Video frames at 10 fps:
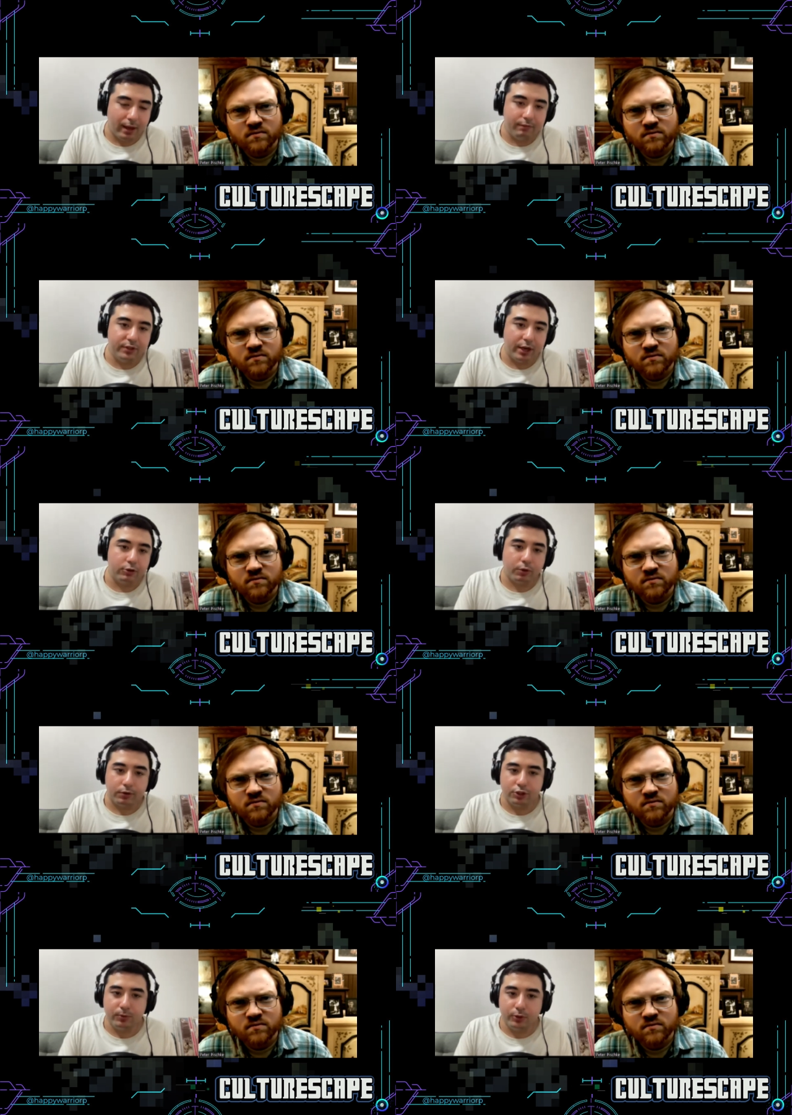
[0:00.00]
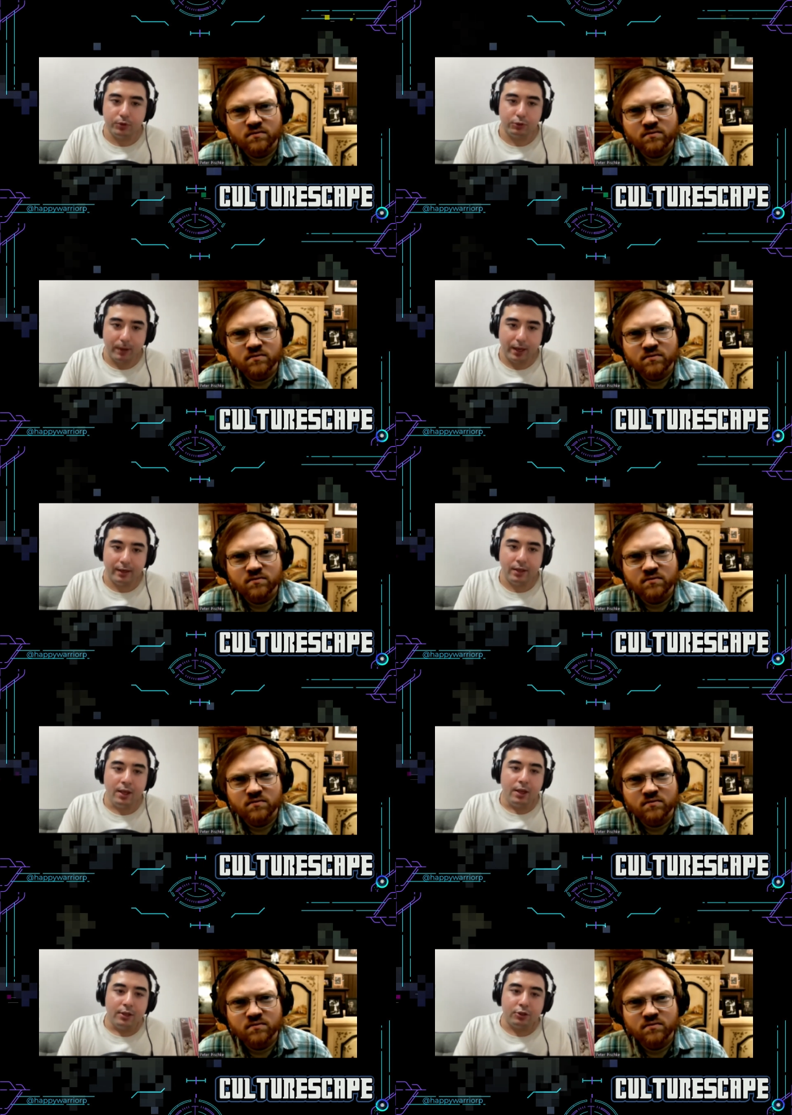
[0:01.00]
Speaker 1: have territorial disputes with Japan.
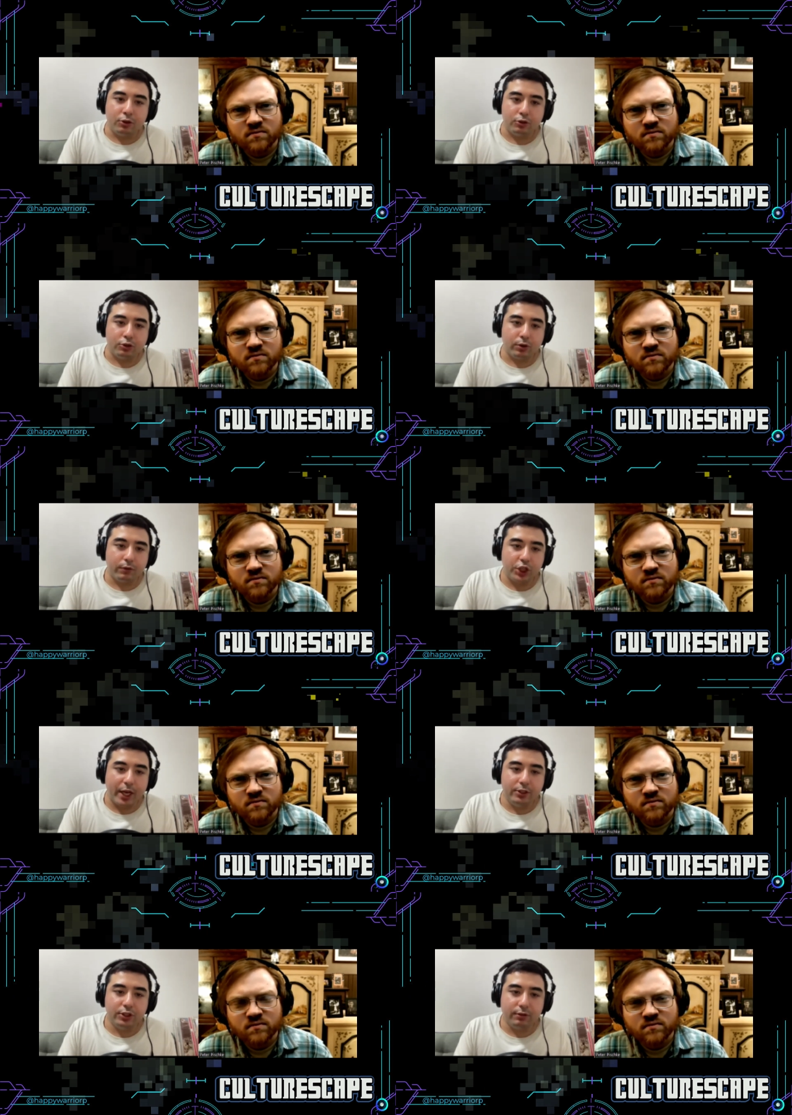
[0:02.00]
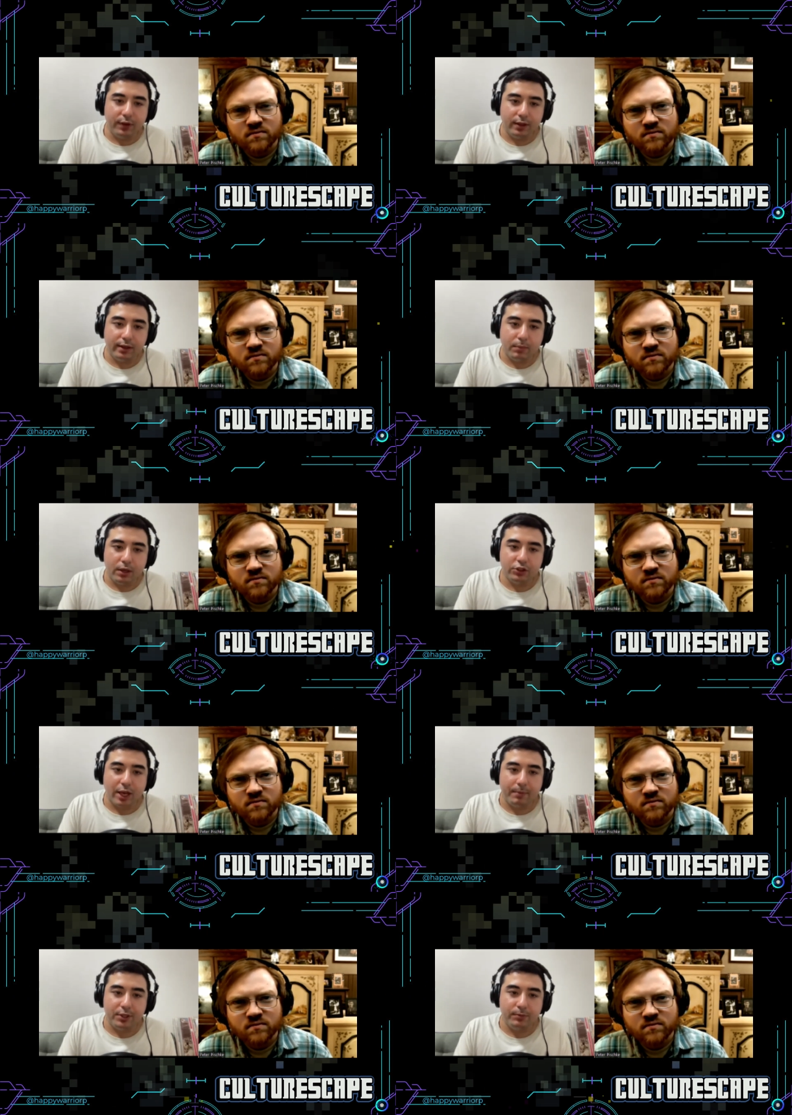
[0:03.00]
So there's a sort of changing feeling among
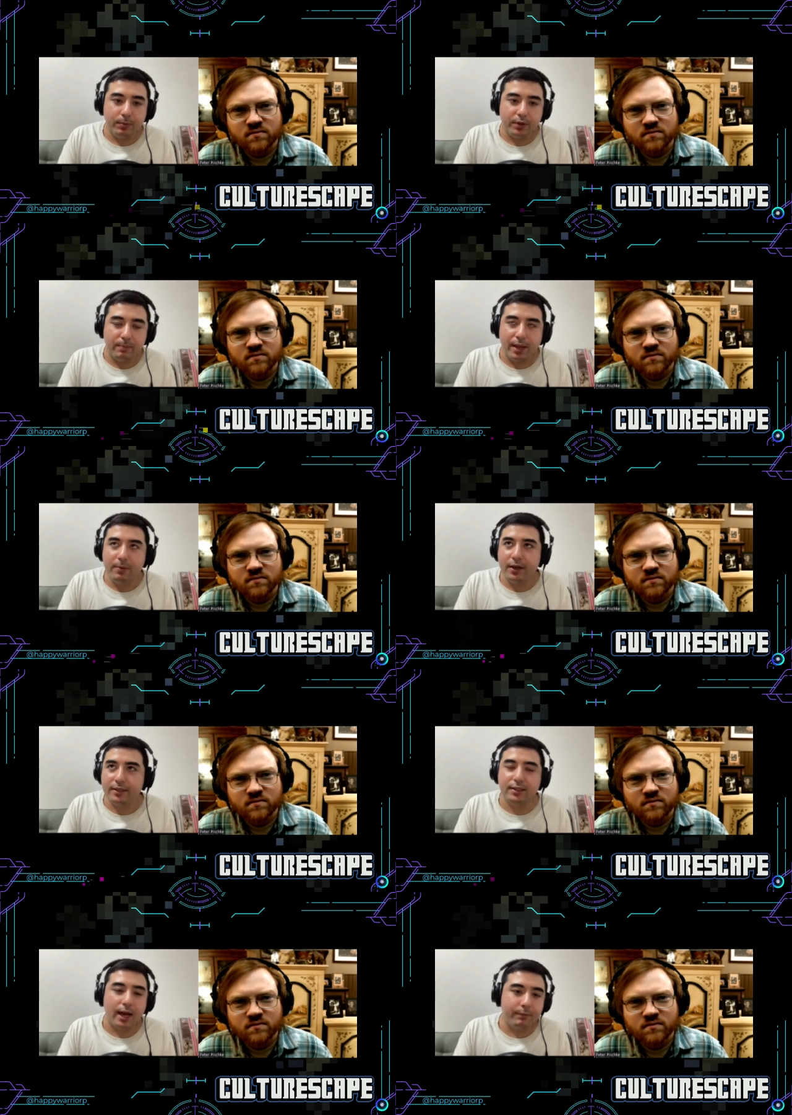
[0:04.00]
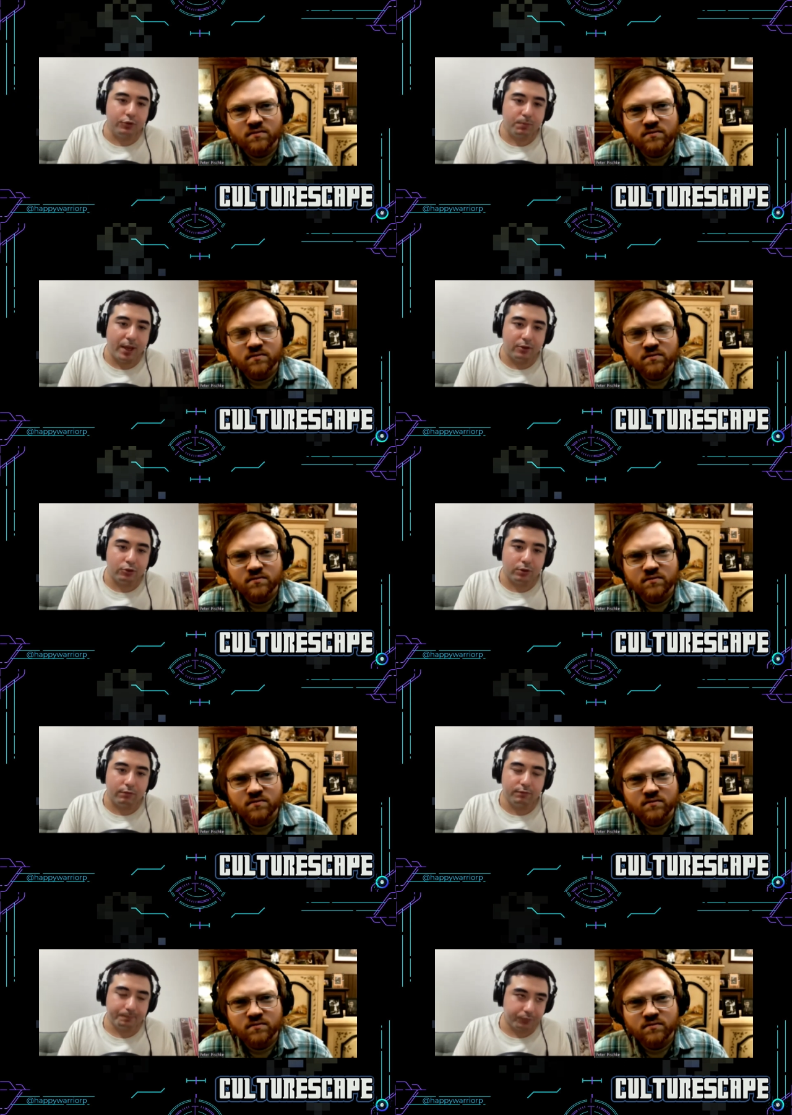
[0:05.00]
Japanese people that maybe it is time for Japan to sort
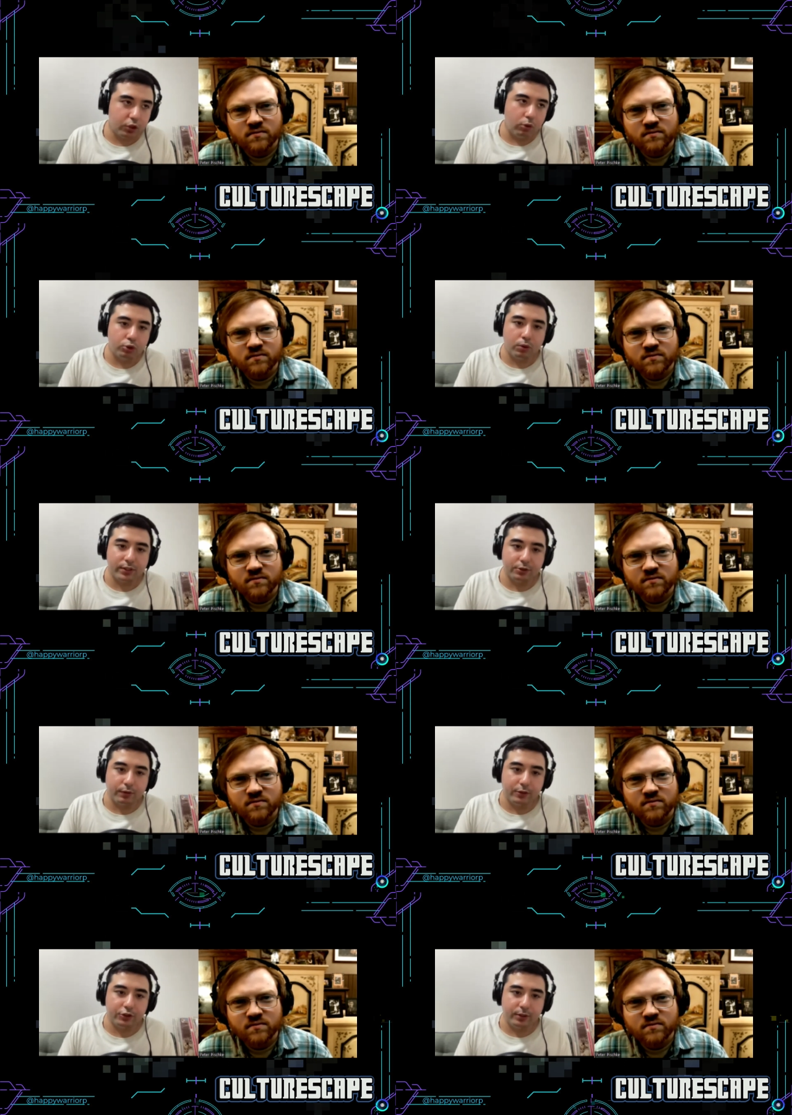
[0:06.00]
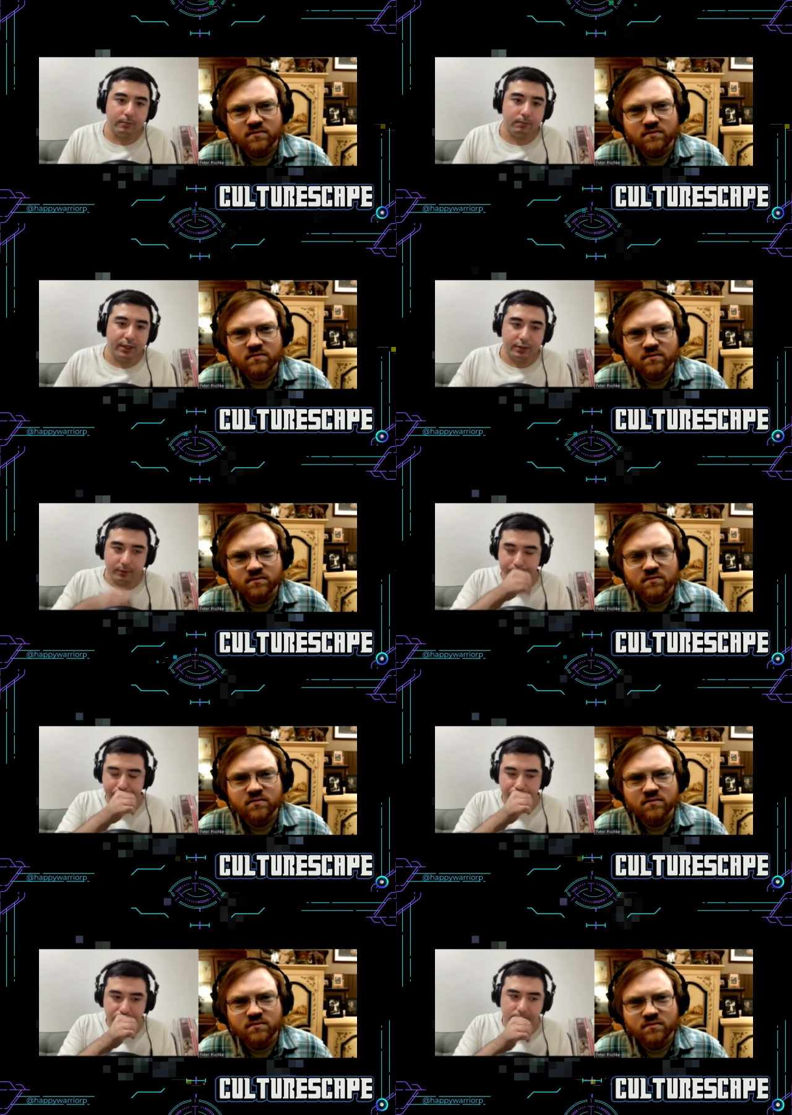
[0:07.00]
of go towards that direction because
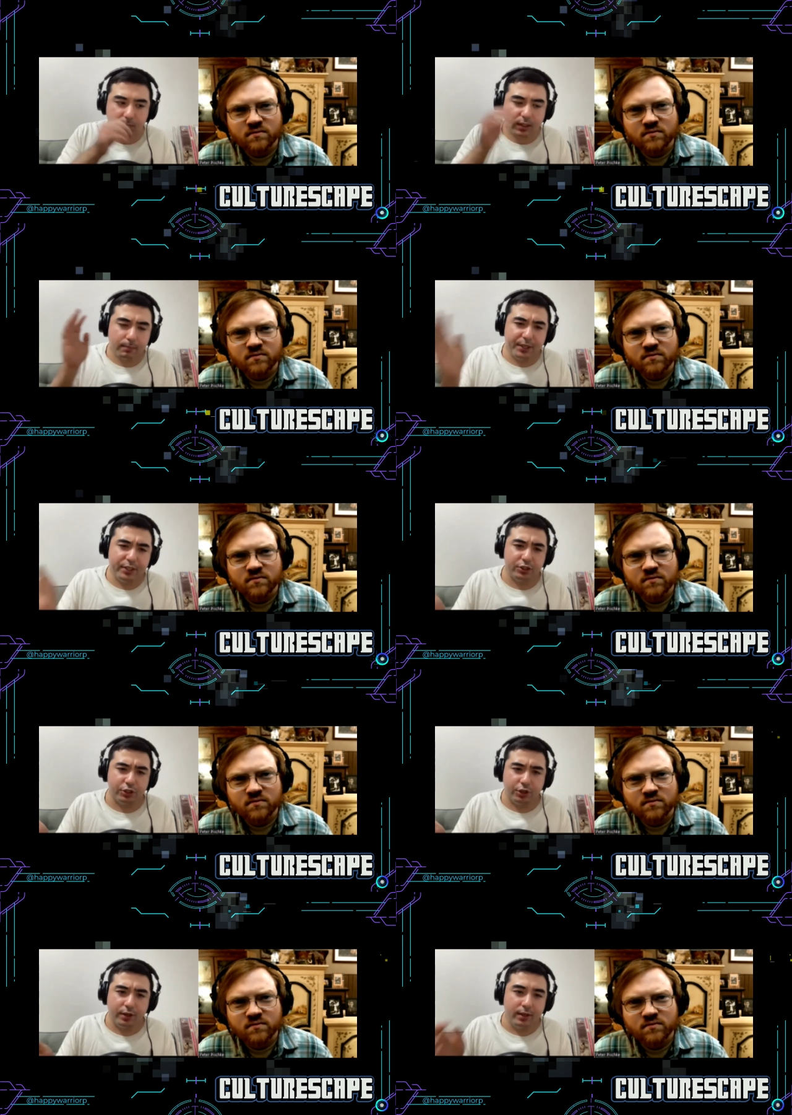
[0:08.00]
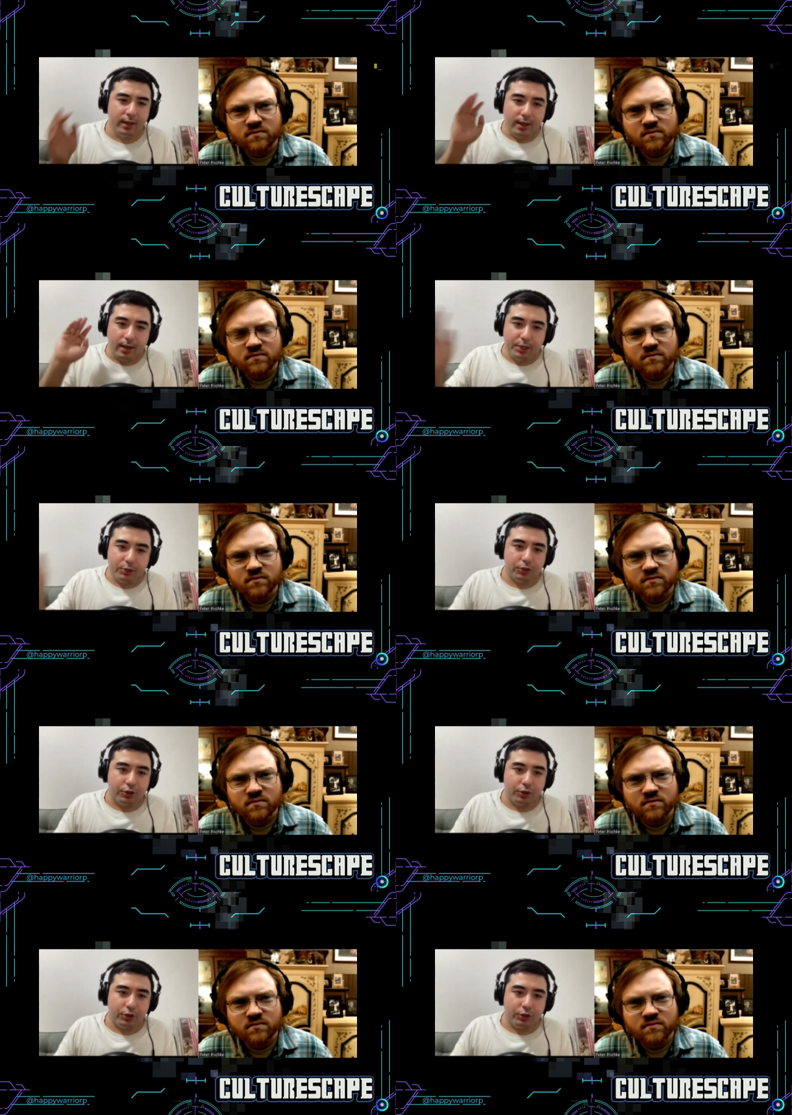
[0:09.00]
peace is good. Peace was